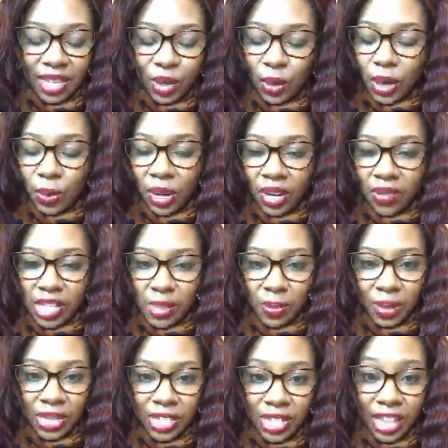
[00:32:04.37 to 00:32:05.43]
Quick word of
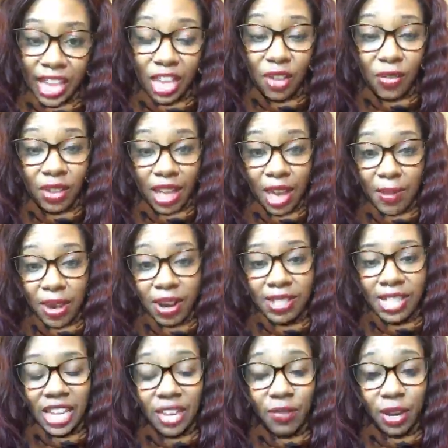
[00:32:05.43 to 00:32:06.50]
inspiration. Thank you for the amen
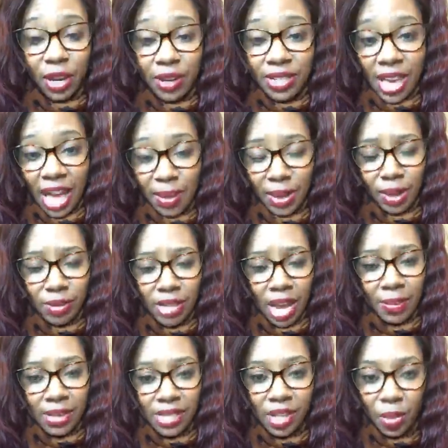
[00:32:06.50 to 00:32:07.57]
hearts. Thank you for your time. I know
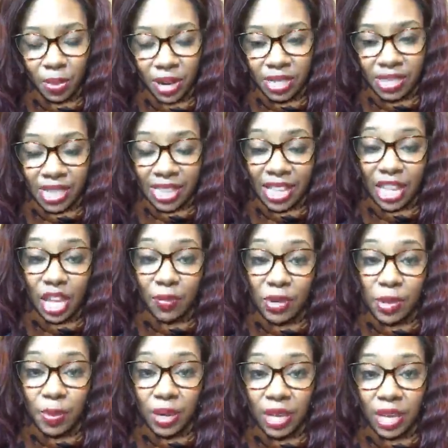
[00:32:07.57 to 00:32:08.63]
time is so precious. I thank you for
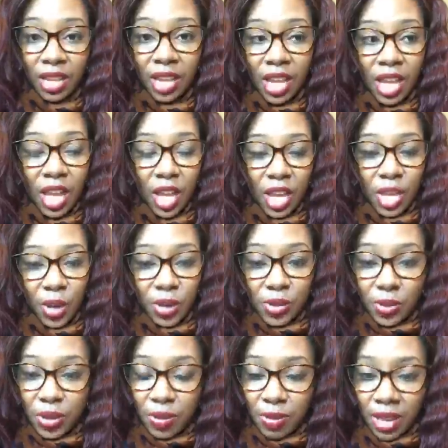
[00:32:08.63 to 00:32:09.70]
spending
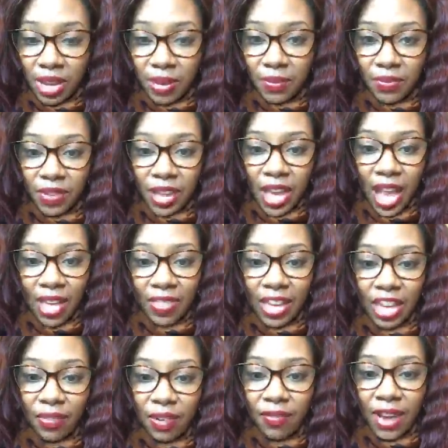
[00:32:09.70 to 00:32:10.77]
yours with me. I
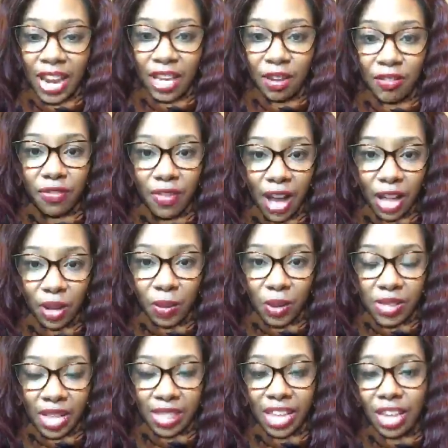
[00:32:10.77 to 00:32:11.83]
thank you for inviting your
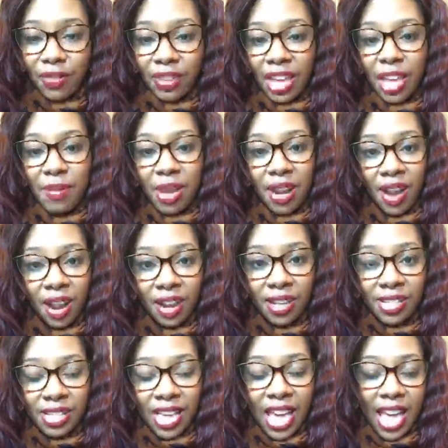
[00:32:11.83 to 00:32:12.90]
followers. I thank you for the amen
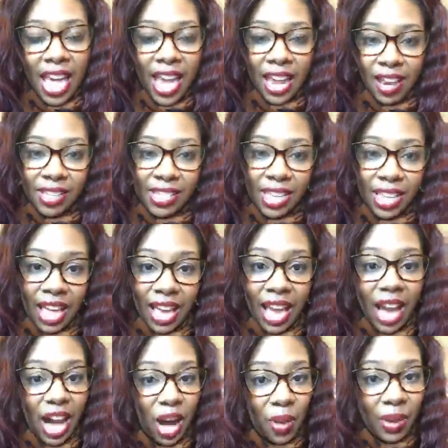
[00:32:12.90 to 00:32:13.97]
hearts. And I'll say, like
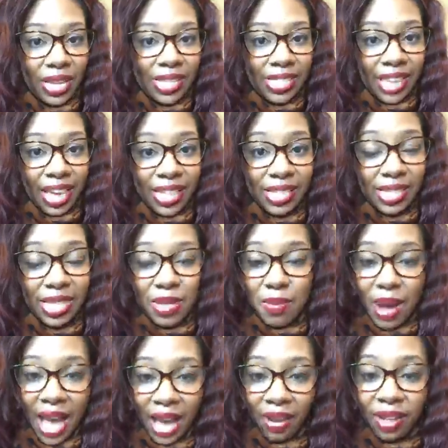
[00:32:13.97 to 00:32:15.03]
I always say,
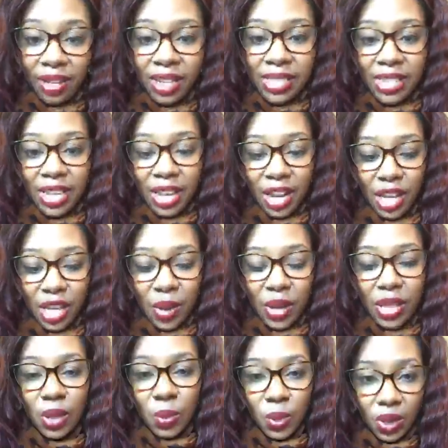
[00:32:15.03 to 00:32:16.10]
smile. It looks good on you
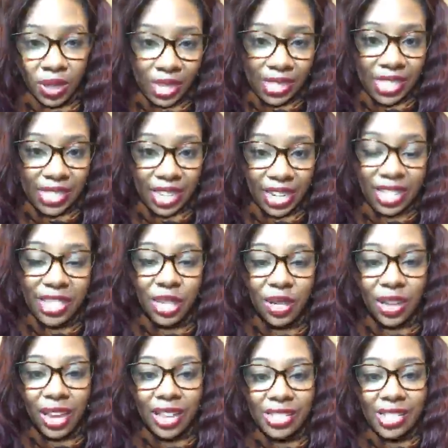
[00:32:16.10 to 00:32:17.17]
and the world needs to see it. Until
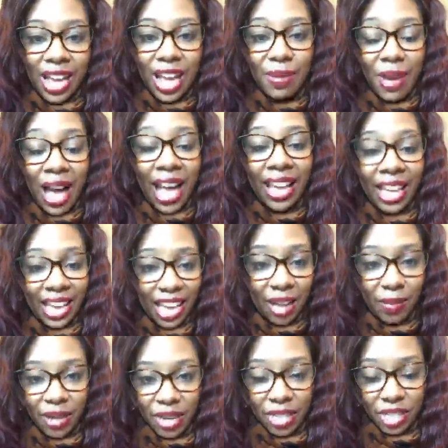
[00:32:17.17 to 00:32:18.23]
next time, I
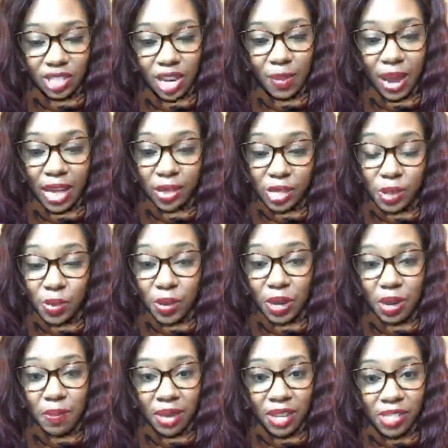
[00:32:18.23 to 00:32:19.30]
am Anisha Sharp, author, speaker,
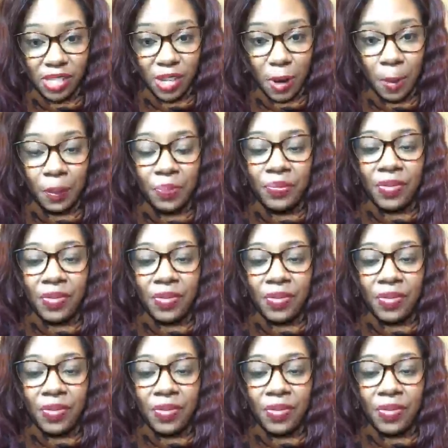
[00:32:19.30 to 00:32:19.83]
and minister.